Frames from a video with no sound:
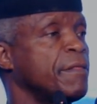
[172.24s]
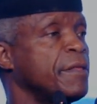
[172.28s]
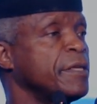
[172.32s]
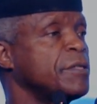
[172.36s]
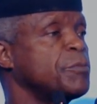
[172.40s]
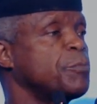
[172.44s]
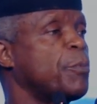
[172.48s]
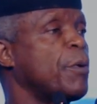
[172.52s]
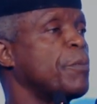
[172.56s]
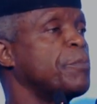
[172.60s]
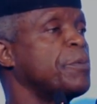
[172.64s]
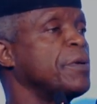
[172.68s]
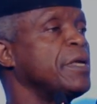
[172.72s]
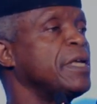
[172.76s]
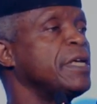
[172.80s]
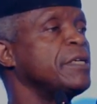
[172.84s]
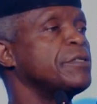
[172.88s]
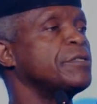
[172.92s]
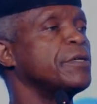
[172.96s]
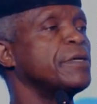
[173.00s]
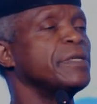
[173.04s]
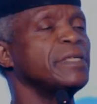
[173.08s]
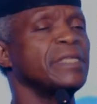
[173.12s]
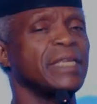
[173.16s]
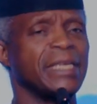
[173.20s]
This
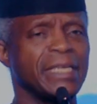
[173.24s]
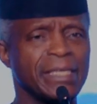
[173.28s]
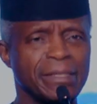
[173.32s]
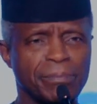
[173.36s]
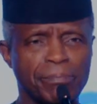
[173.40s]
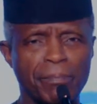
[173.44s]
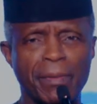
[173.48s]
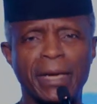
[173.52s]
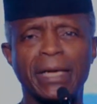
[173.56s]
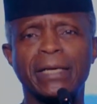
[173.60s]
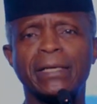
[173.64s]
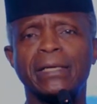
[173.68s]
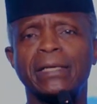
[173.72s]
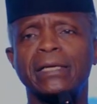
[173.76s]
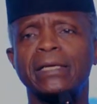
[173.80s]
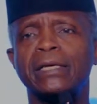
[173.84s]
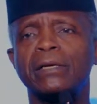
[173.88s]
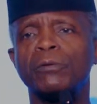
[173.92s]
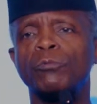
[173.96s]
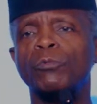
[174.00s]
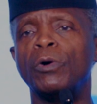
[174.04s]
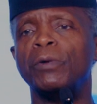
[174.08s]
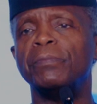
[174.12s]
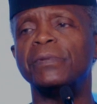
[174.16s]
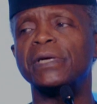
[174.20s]
population is
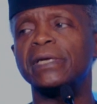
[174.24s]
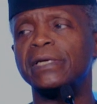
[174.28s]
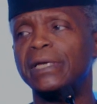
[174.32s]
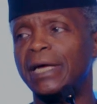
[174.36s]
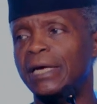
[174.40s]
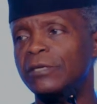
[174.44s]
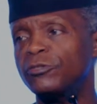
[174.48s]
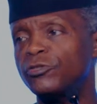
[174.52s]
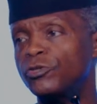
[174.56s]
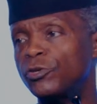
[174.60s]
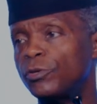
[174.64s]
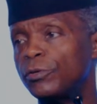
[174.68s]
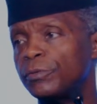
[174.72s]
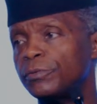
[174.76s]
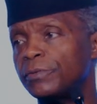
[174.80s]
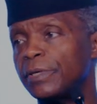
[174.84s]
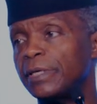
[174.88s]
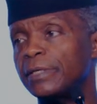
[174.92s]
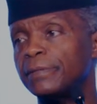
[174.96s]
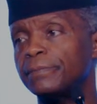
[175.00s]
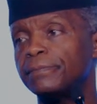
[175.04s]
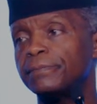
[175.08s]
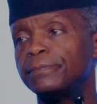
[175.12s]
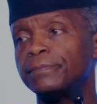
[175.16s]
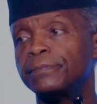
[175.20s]
mainly women and
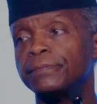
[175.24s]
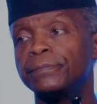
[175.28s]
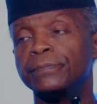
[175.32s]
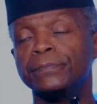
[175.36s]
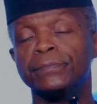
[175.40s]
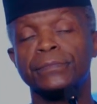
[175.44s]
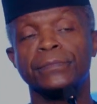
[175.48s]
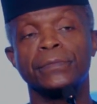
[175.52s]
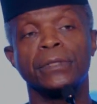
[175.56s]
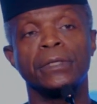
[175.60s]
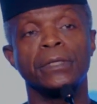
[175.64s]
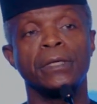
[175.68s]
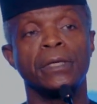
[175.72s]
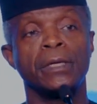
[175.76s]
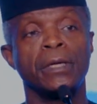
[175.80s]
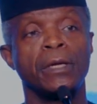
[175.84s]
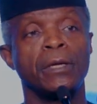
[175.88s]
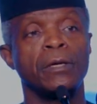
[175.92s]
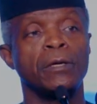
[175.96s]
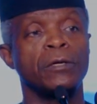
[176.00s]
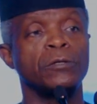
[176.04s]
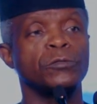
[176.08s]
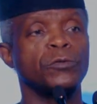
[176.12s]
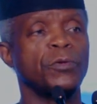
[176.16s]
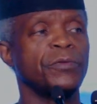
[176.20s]
children.
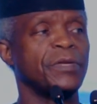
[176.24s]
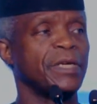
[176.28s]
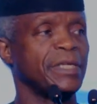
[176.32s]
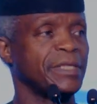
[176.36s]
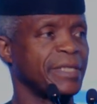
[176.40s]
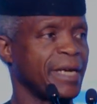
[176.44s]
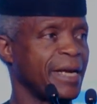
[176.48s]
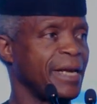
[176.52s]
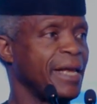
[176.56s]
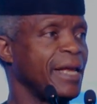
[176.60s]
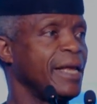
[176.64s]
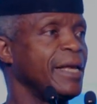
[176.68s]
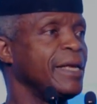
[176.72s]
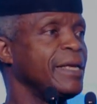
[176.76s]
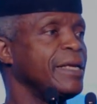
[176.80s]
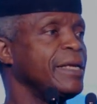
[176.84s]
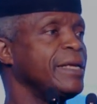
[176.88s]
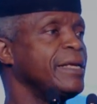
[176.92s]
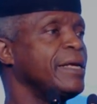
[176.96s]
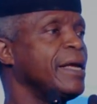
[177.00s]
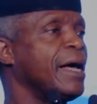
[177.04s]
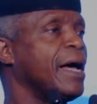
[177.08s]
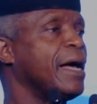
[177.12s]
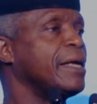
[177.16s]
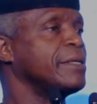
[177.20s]
So there's
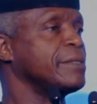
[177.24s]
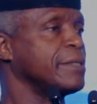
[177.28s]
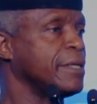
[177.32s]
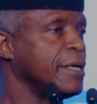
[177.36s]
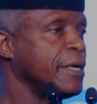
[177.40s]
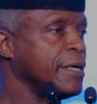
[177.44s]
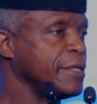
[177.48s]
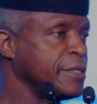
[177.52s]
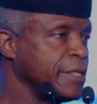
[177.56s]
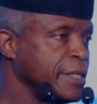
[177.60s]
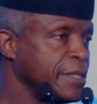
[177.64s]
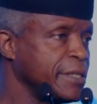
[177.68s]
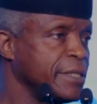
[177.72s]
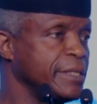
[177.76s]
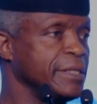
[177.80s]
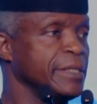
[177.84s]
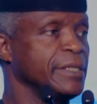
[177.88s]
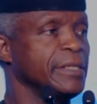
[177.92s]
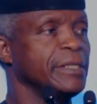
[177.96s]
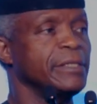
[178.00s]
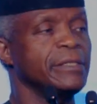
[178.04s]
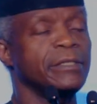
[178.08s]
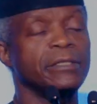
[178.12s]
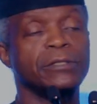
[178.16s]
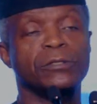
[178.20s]
clearly an urgent
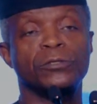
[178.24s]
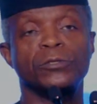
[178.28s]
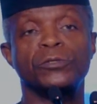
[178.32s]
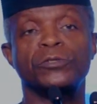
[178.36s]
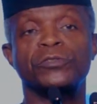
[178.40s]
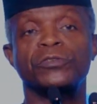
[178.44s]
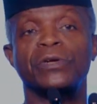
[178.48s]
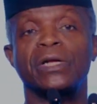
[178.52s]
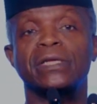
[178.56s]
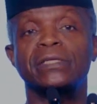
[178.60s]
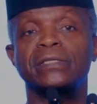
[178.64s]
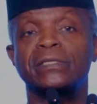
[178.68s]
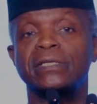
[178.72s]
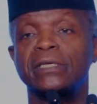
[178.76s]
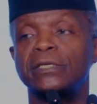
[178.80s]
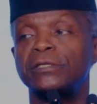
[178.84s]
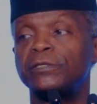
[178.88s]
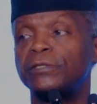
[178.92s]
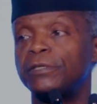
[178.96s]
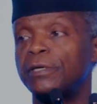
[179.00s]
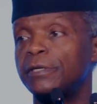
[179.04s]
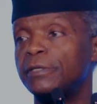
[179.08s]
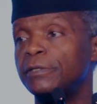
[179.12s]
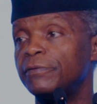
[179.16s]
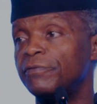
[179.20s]
need to
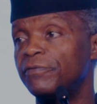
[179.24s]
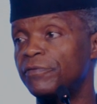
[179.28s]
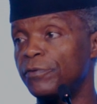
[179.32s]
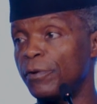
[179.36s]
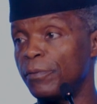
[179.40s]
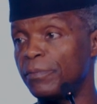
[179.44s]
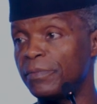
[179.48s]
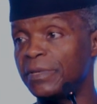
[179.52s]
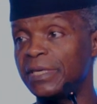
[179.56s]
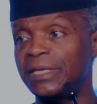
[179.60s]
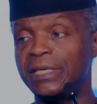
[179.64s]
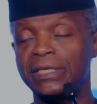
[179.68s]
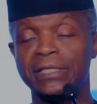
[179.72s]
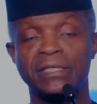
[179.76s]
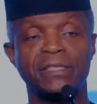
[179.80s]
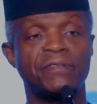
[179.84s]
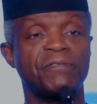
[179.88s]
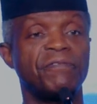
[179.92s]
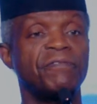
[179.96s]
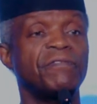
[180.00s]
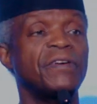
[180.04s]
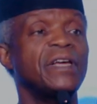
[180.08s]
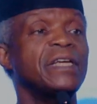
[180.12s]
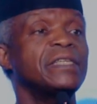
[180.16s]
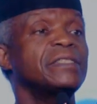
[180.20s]
transition from
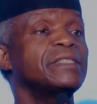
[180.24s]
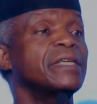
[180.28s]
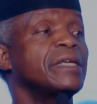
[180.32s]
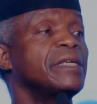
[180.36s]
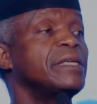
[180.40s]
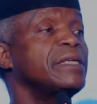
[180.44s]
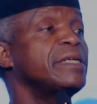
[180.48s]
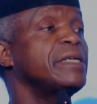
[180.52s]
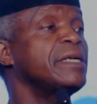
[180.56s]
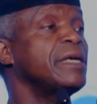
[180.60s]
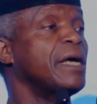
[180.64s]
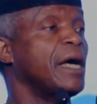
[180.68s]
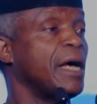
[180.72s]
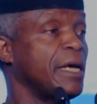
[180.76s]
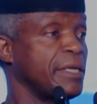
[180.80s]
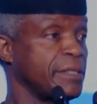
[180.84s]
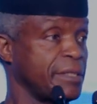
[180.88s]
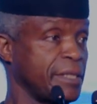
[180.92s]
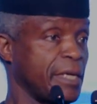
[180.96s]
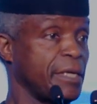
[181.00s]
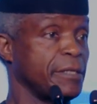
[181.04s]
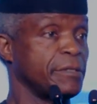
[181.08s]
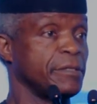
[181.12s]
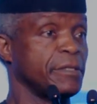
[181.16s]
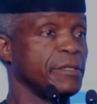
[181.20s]
these fatally
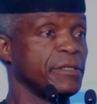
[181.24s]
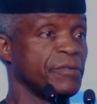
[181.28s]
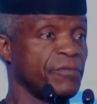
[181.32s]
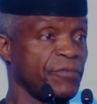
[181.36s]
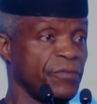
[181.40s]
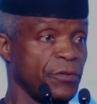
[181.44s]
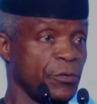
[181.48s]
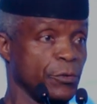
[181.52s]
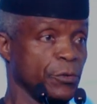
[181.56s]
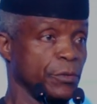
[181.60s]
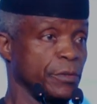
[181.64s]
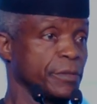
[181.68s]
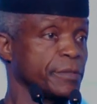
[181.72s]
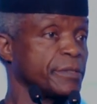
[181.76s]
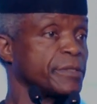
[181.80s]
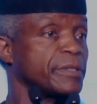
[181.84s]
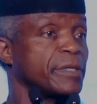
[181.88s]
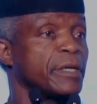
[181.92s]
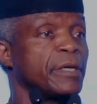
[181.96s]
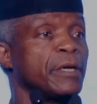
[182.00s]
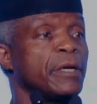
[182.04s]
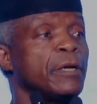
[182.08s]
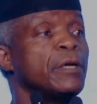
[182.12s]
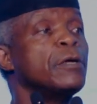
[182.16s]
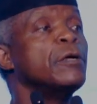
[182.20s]
hazardous fuels
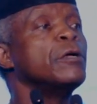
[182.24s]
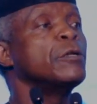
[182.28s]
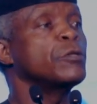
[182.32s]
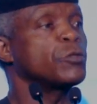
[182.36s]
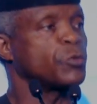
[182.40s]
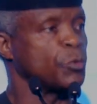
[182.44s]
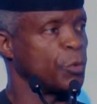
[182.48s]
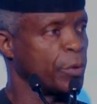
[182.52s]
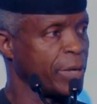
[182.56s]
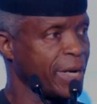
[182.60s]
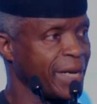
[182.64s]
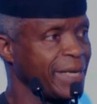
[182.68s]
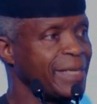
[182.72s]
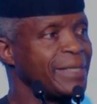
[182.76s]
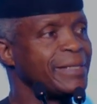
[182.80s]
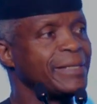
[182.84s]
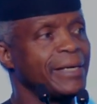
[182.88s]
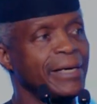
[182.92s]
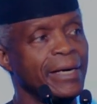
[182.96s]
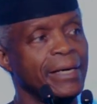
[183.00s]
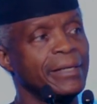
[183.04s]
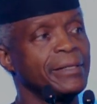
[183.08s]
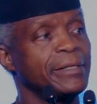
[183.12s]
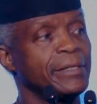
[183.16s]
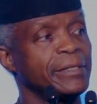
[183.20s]
to
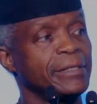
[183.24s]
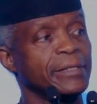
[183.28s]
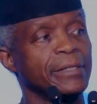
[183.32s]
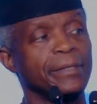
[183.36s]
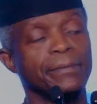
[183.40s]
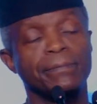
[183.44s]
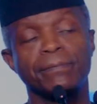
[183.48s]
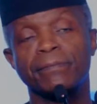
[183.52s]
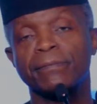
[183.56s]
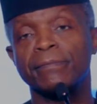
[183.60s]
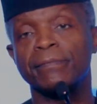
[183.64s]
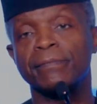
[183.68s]
cleaner energy.